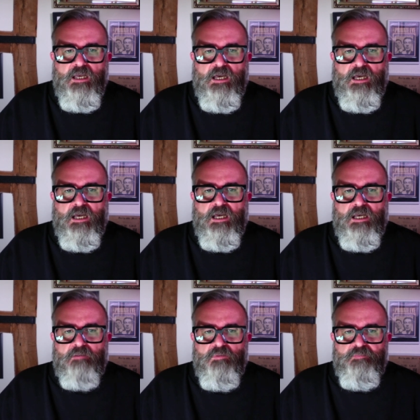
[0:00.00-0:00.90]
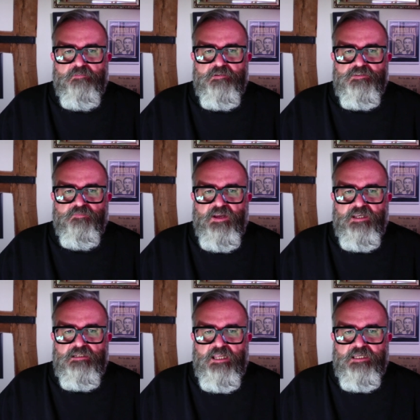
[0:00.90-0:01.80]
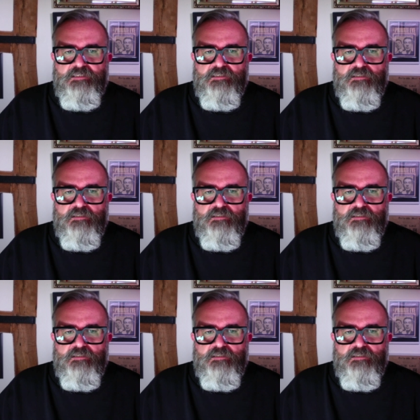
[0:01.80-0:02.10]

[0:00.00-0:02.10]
But if it's fan-led,